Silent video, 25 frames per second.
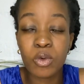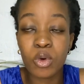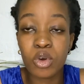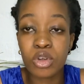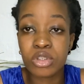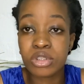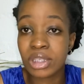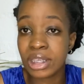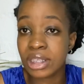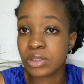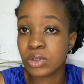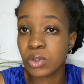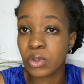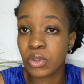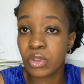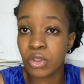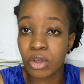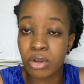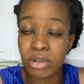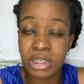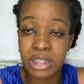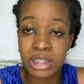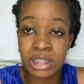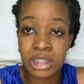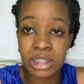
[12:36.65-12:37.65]
also has
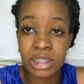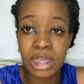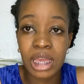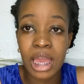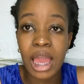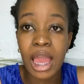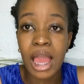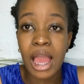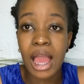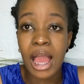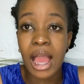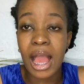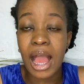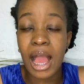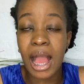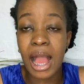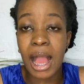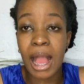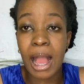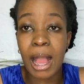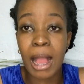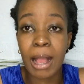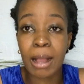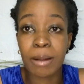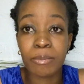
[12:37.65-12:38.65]
authority
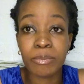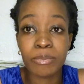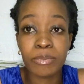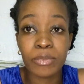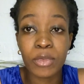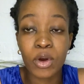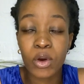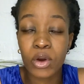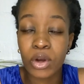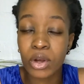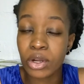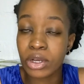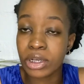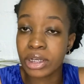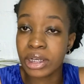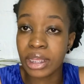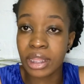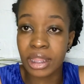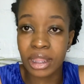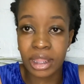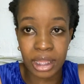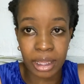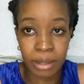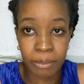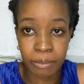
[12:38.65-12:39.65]
on
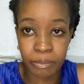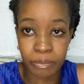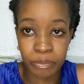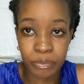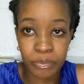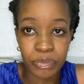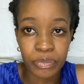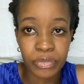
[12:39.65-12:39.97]
them.